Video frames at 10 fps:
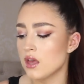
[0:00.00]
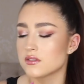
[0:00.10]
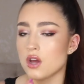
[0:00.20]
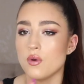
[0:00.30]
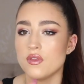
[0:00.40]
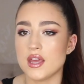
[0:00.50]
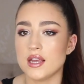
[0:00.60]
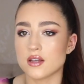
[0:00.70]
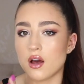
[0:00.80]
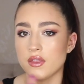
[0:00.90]
So
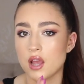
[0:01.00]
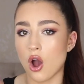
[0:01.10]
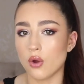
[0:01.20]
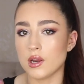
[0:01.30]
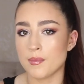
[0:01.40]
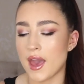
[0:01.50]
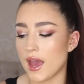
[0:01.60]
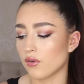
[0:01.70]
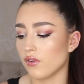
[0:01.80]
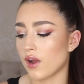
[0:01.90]
these are the only
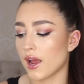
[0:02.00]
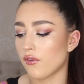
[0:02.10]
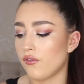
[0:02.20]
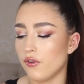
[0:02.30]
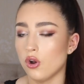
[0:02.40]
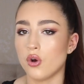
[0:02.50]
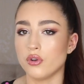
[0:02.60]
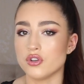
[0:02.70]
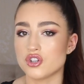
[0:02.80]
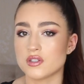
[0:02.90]
pair of like full
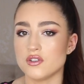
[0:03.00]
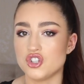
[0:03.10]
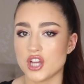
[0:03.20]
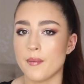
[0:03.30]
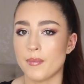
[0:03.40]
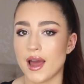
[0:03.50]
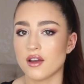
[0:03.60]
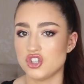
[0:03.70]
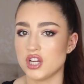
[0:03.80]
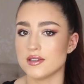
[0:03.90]
on just jet
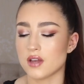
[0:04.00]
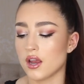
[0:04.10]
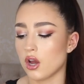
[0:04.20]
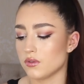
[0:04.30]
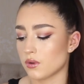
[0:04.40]
black jeans that I own.